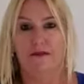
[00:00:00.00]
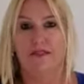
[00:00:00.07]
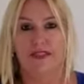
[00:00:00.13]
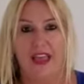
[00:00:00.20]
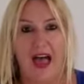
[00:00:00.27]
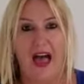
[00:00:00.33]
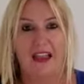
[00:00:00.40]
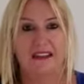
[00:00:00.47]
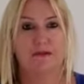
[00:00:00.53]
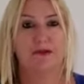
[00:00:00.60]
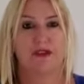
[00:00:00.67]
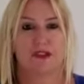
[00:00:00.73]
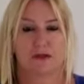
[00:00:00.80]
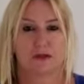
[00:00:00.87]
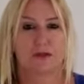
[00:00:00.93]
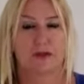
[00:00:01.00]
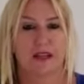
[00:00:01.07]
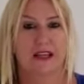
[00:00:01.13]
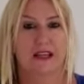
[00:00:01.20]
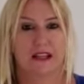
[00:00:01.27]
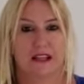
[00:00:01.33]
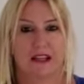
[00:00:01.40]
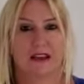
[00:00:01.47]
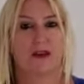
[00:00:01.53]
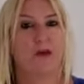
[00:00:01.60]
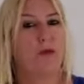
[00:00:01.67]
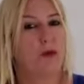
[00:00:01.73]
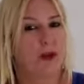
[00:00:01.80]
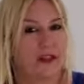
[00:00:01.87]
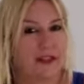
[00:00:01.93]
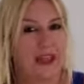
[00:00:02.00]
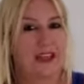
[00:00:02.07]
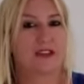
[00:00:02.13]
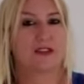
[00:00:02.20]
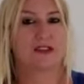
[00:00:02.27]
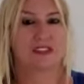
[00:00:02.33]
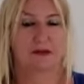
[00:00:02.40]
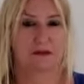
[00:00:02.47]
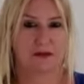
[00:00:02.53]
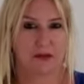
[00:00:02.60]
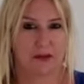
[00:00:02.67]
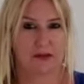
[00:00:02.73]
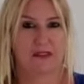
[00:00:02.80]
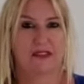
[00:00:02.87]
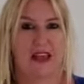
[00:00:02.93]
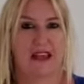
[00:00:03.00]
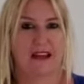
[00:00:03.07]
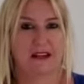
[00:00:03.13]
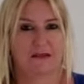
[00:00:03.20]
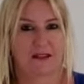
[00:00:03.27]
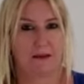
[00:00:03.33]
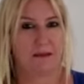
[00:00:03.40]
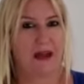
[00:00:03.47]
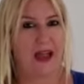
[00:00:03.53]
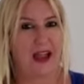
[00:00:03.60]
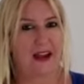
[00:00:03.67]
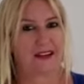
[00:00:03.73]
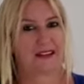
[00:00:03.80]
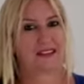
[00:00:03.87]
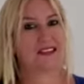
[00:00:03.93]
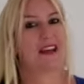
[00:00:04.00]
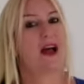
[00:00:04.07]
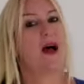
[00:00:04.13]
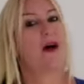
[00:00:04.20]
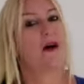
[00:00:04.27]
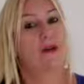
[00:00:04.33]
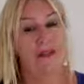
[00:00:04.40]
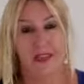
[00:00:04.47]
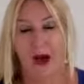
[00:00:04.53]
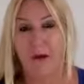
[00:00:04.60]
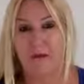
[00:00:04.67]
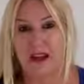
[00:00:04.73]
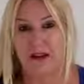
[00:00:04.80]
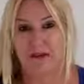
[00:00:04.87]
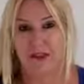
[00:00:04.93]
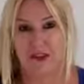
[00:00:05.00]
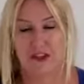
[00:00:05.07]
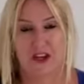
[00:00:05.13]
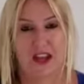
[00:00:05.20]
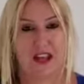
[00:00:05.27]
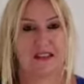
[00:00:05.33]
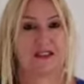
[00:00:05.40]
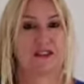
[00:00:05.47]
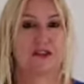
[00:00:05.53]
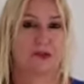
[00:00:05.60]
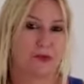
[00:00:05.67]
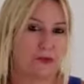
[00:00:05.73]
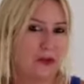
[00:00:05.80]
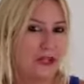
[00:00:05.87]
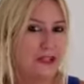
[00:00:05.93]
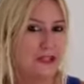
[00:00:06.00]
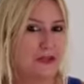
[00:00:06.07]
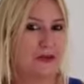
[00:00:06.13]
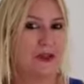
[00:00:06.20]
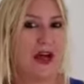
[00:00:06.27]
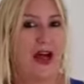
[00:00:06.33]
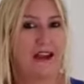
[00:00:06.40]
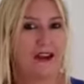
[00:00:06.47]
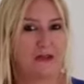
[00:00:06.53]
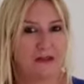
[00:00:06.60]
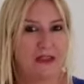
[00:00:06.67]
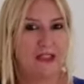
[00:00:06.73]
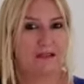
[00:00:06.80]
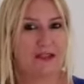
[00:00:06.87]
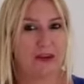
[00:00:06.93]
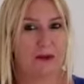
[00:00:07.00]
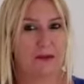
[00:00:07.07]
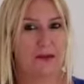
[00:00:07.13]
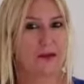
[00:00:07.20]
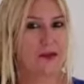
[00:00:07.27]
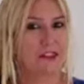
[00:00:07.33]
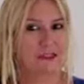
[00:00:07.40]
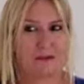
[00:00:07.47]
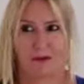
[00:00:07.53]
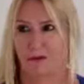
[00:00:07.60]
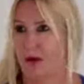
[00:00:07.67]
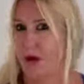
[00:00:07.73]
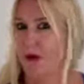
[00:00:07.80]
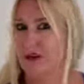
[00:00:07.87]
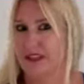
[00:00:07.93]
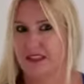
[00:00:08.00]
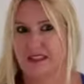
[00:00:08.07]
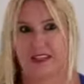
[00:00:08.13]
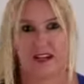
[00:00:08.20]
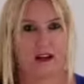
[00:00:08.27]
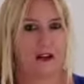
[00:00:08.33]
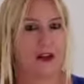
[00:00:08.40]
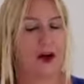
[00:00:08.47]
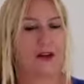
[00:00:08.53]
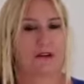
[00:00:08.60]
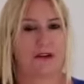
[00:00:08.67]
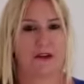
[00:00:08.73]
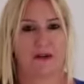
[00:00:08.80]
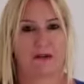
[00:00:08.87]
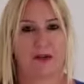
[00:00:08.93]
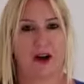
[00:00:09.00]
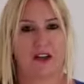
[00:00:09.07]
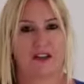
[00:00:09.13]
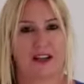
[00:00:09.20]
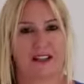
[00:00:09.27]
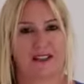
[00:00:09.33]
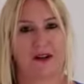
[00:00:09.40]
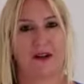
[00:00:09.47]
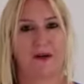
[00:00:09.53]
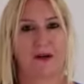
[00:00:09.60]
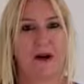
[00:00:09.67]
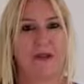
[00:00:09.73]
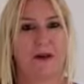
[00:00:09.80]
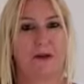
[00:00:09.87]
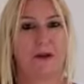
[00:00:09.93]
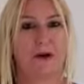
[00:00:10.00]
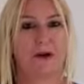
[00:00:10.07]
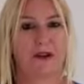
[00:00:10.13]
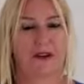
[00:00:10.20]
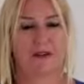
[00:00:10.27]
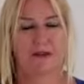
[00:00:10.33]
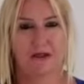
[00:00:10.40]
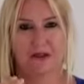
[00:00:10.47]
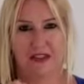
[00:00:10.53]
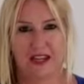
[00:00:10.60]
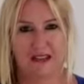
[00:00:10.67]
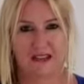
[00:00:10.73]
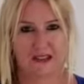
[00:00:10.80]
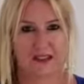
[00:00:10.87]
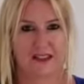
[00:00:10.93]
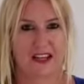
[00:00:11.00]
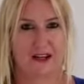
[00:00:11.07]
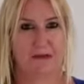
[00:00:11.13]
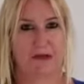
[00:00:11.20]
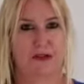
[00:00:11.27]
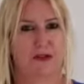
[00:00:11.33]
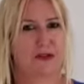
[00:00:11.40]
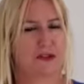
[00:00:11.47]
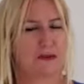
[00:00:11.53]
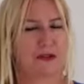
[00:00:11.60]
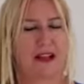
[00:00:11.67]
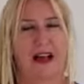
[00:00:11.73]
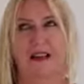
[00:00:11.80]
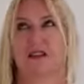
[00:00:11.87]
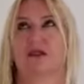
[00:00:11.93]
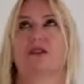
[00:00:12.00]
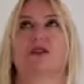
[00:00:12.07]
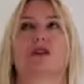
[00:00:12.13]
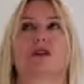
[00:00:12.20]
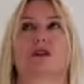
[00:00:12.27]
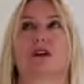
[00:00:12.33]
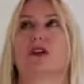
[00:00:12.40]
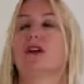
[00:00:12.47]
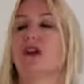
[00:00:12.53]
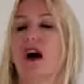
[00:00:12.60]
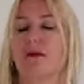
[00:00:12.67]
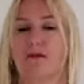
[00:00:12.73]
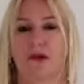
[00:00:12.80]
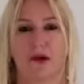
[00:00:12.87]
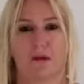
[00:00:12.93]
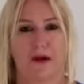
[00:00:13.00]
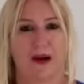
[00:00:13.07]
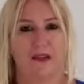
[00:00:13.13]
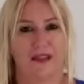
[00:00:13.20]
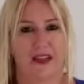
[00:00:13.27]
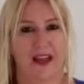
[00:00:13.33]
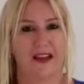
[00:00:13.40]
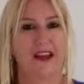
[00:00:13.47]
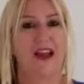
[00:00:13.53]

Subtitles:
that was really what led to some of those negative impacts. Now we have the chance to redo that and redevelop tourism, and we're already seeing a lot of those projects all around the world, and if you take the sustainable tourism class, you'll learn a lot more about that.